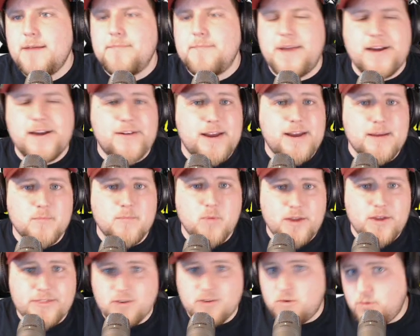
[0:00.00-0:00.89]
Pair him
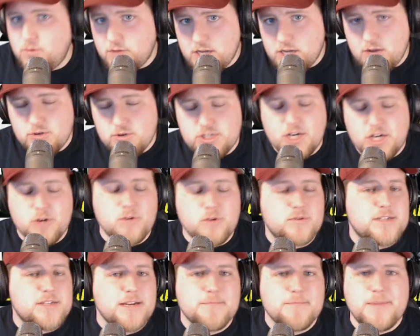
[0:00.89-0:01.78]
with Julio
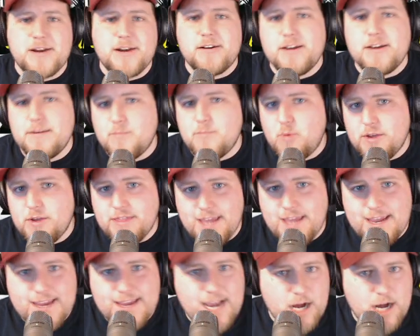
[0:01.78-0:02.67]
Jones. Pair him with
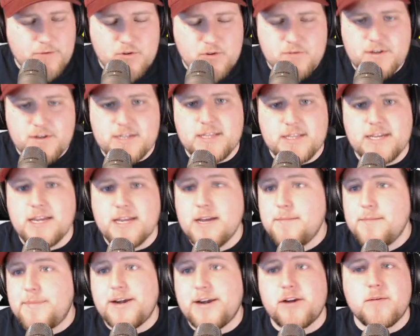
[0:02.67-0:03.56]
a Calvin Ridley.
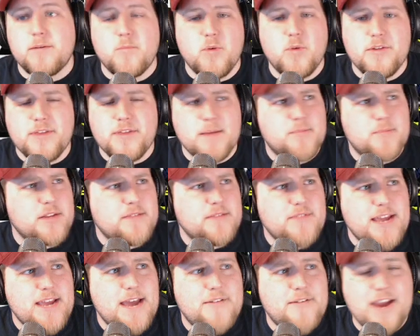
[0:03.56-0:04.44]
Pair him with, I believe
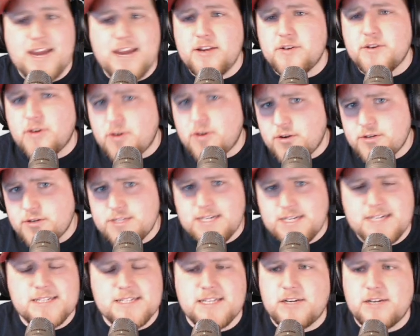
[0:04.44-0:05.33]
they have Hayden Hurst
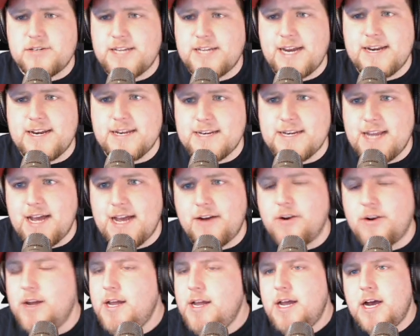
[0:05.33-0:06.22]
as their tight end
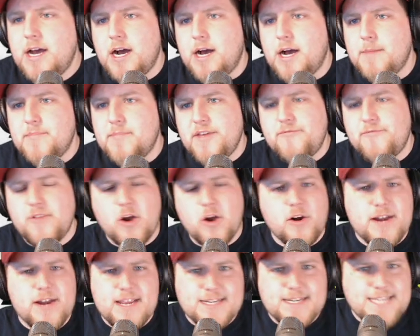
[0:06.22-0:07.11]
now. They've
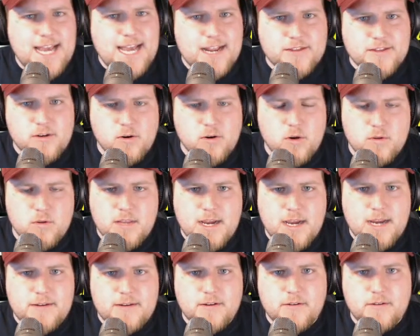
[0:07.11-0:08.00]
already attacked their
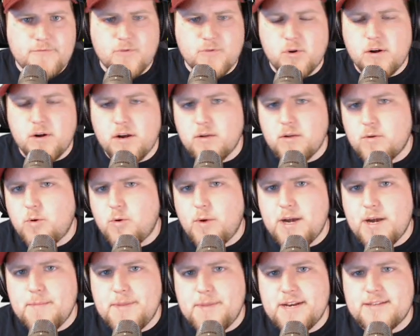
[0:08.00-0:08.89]
O-line for
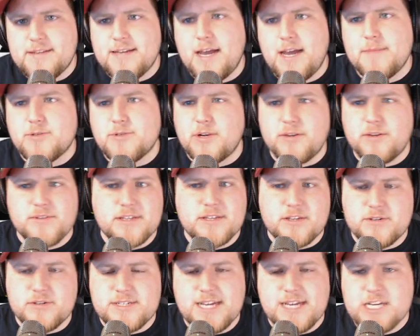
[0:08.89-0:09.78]
quite a bit of time, so I don't think
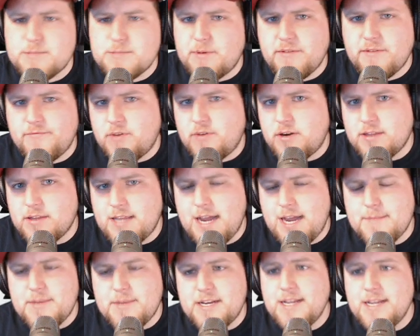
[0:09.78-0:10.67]
they're desperate for a
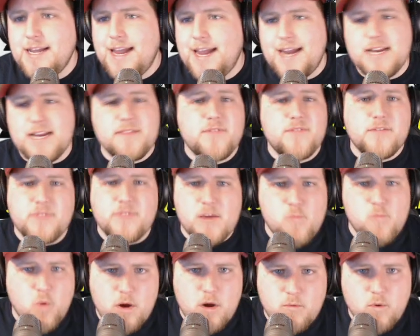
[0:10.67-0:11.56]
lineman. And even if they
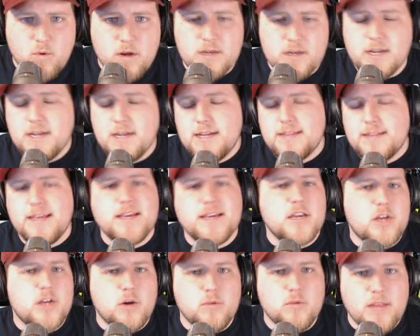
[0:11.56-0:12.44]
want one, they
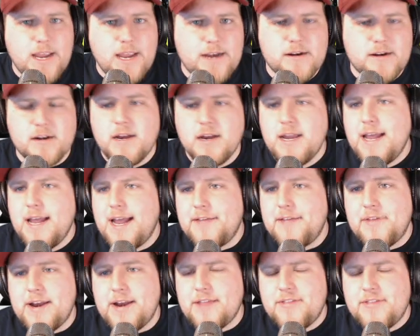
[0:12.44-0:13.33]
can go later.
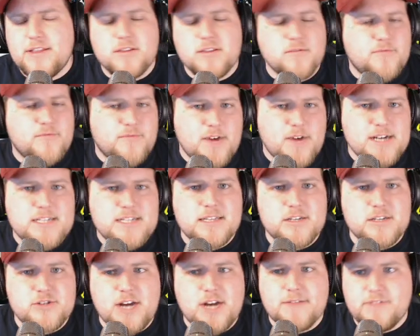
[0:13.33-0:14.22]
And then I think the rest of
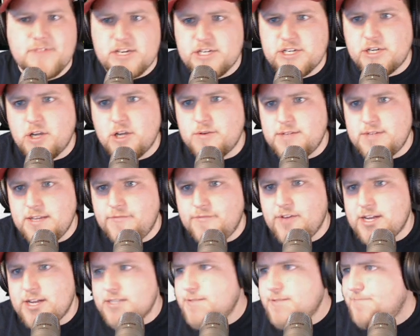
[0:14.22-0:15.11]
the draft, they should go
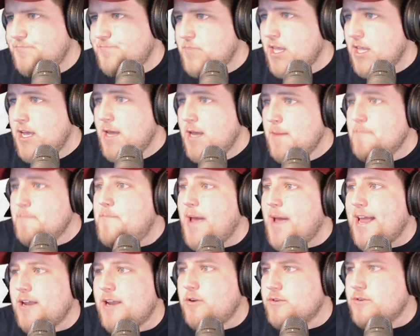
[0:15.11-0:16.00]
defense.
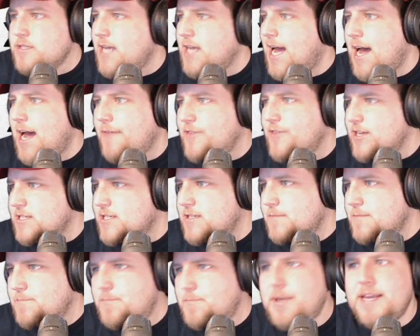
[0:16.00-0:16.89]
Bengals, obvious.
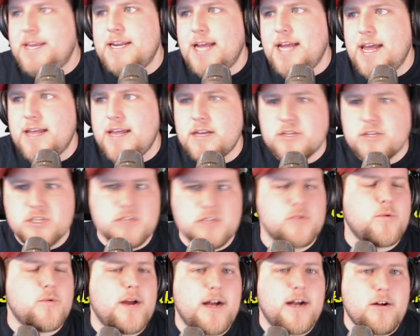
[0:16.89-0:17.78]
Pine
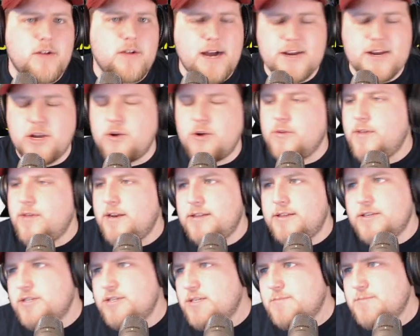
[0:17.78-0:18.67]
Sewell. I know that
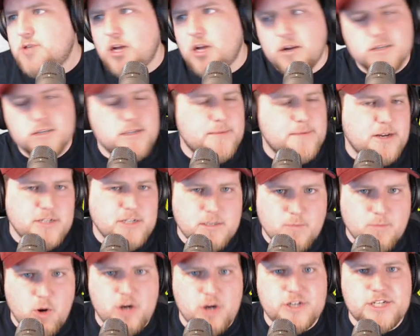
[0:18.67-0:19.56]
there's some talks about
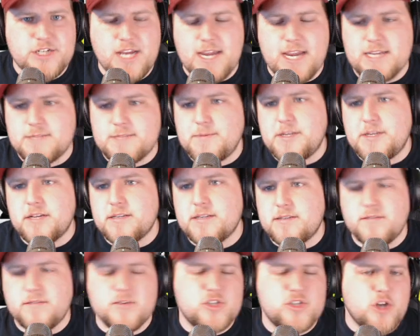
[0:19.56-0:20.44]
Ja'Marr Chase
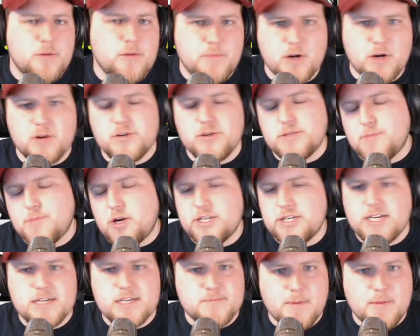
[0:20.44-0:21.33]
because Joe Burrow, Ja'Marr
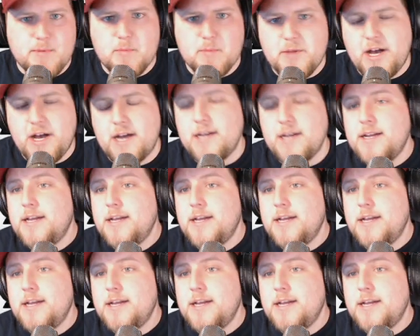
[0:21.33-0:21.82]
Chase, blah, blah, blah.